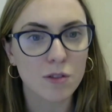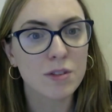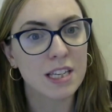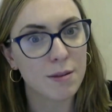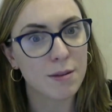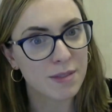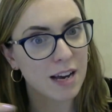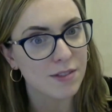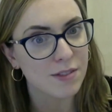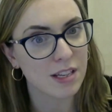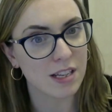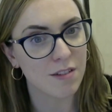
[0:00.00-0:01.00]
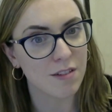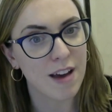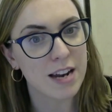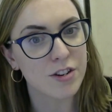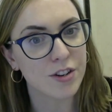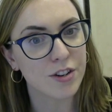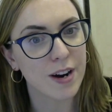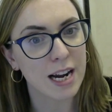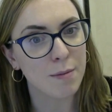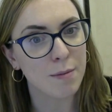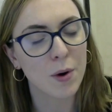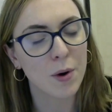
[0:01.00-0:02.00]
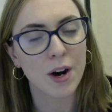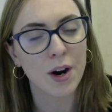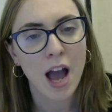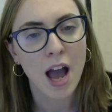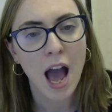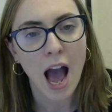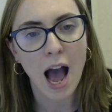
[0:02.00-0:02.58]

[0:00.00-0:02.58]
don't see themselves as an offender anymore.